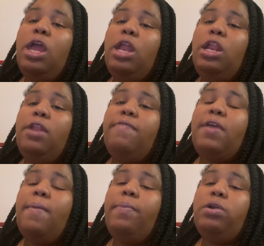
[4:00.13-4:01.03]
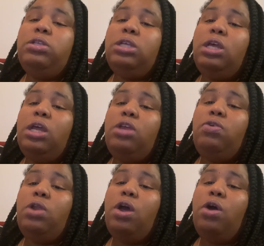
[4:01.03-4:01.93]
then if that
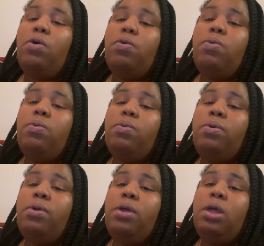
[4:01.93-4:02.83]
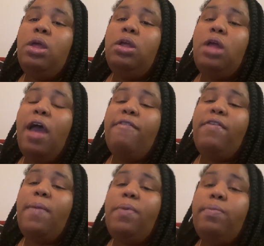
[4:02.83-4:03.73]
person, I've
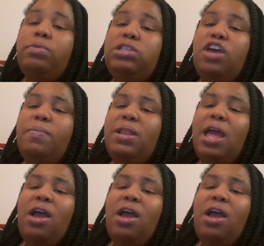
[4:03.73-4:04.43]
had people tell me like,